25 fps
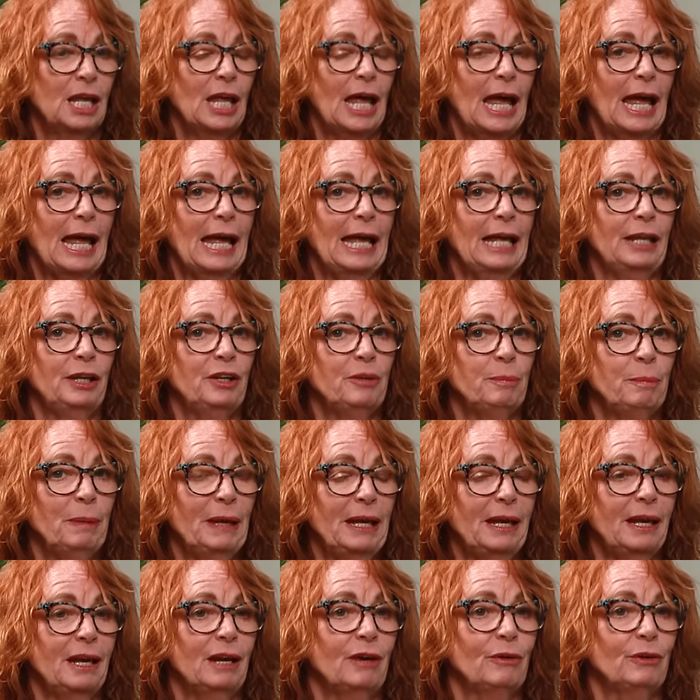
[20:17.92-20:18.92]
and
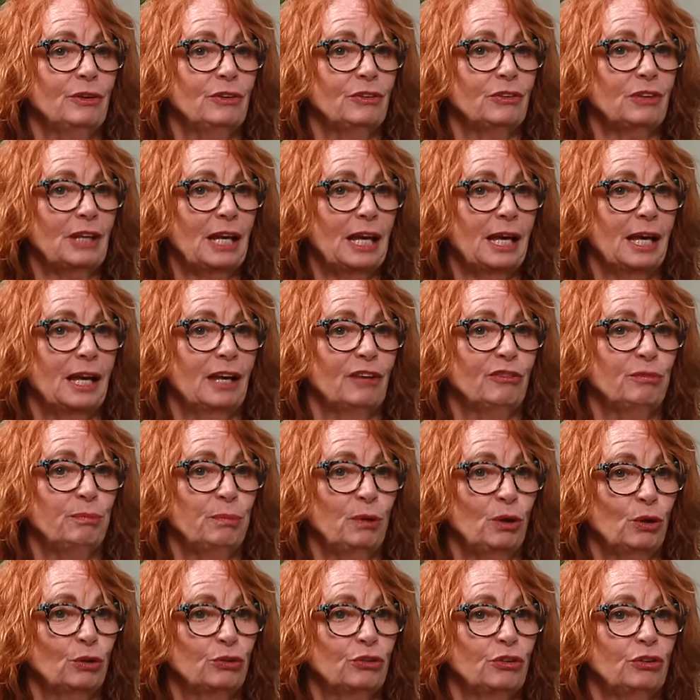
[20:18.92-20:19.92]
parents have
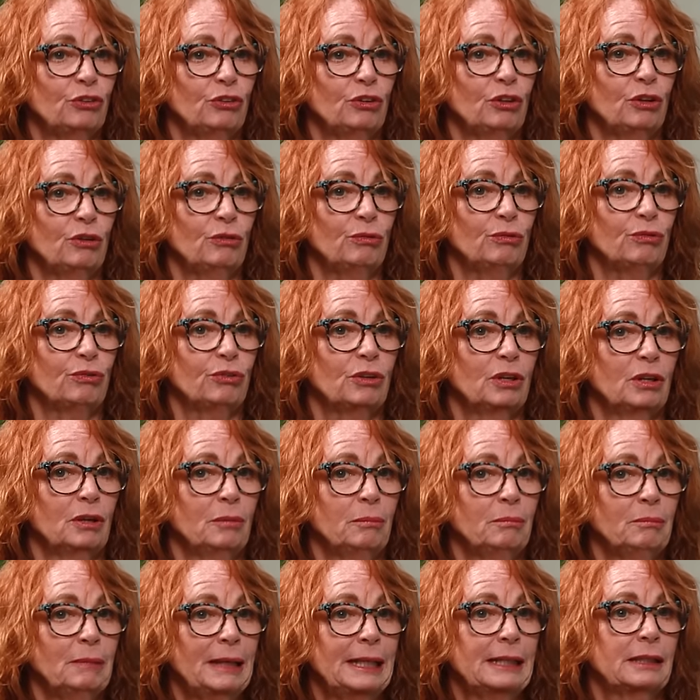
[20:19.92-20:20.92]
positive
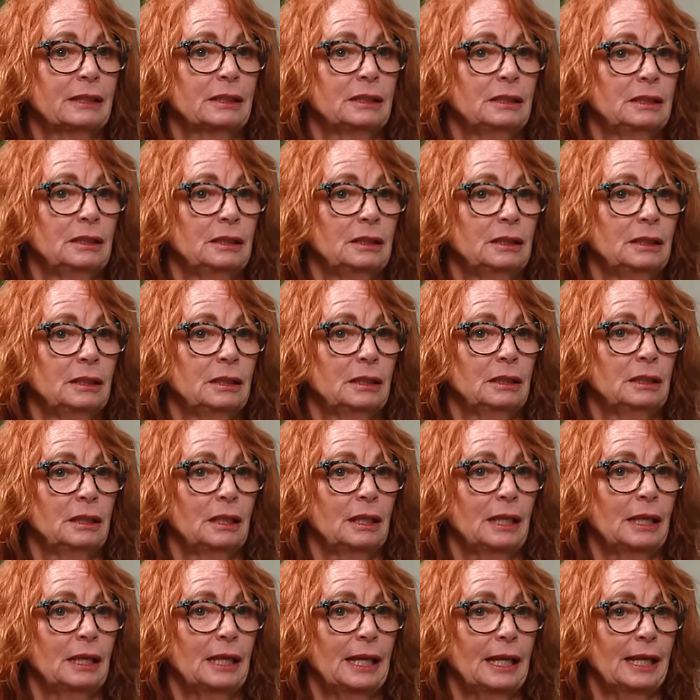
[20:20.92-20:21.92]
mental
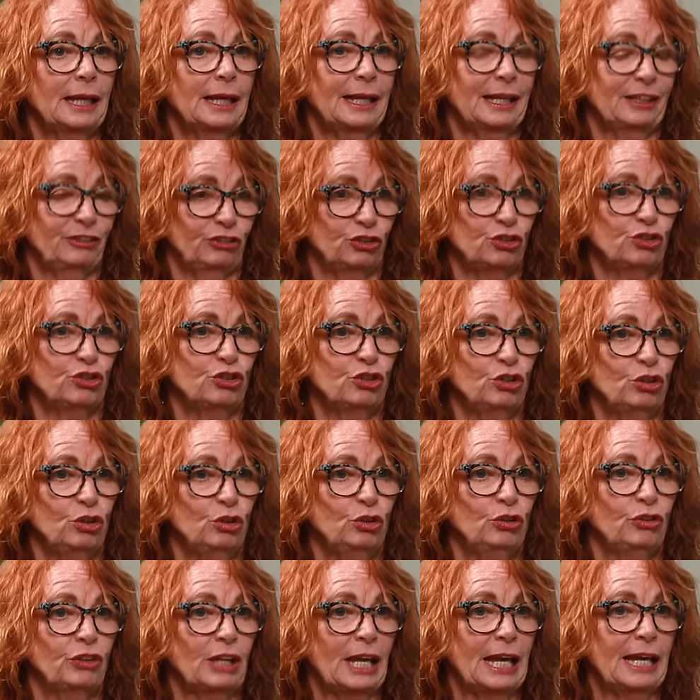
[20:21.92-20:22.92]

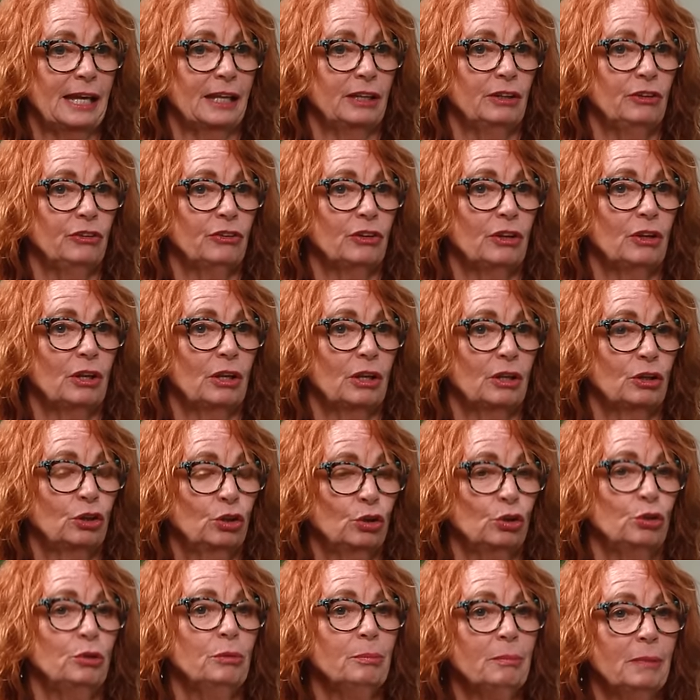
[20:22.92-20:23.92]
attitudes and
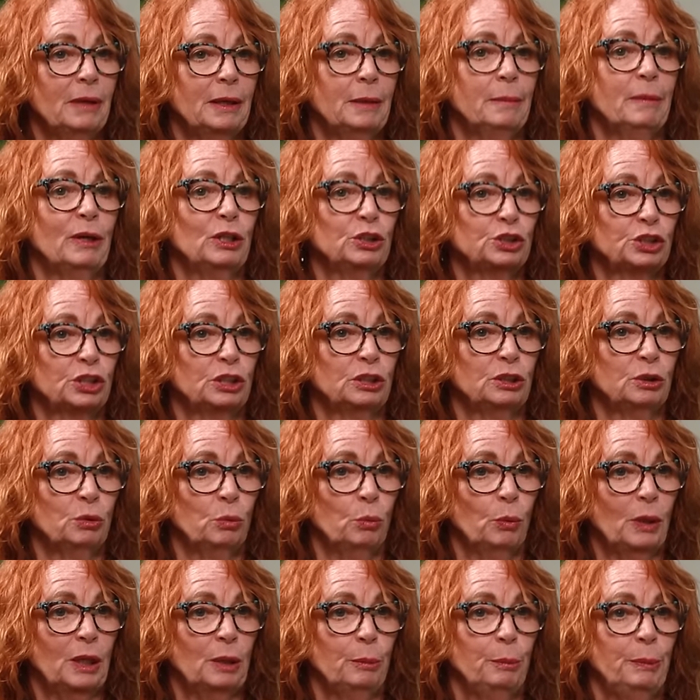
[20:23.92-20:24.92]
good emotional
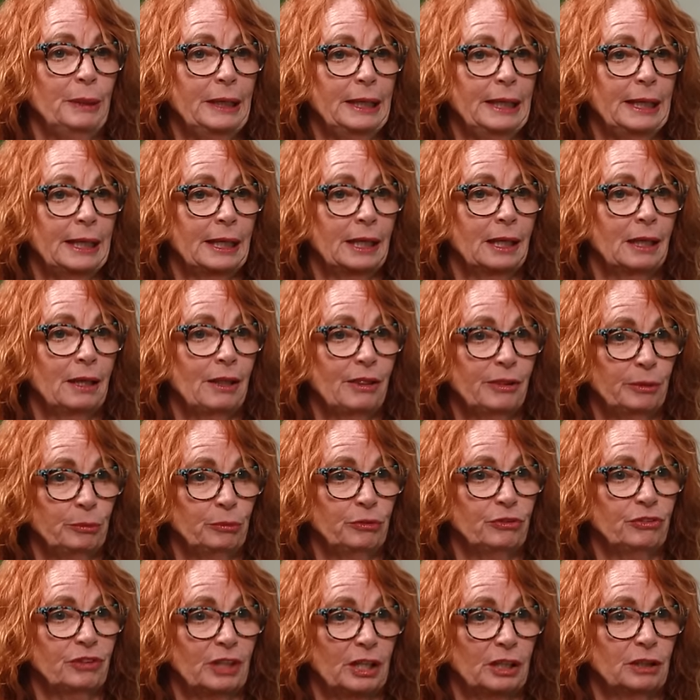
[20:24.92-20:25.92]
well-being
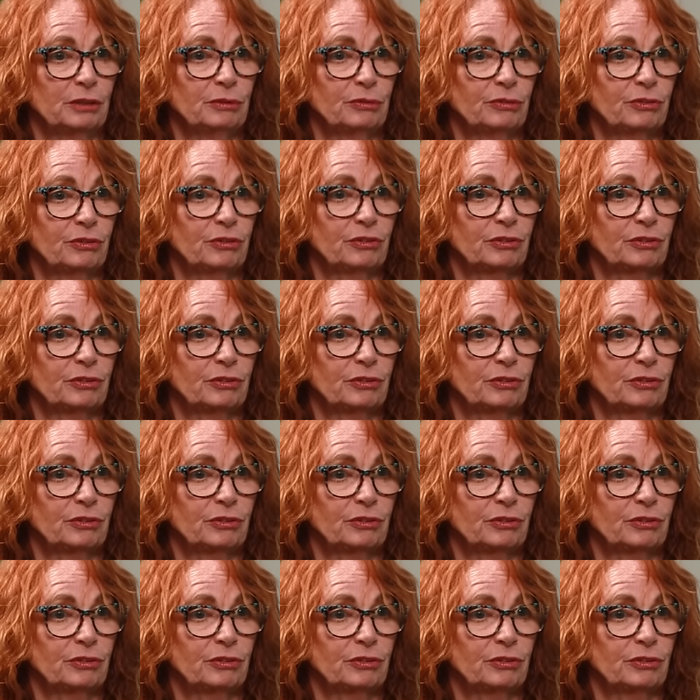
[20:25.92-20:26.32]
themselves.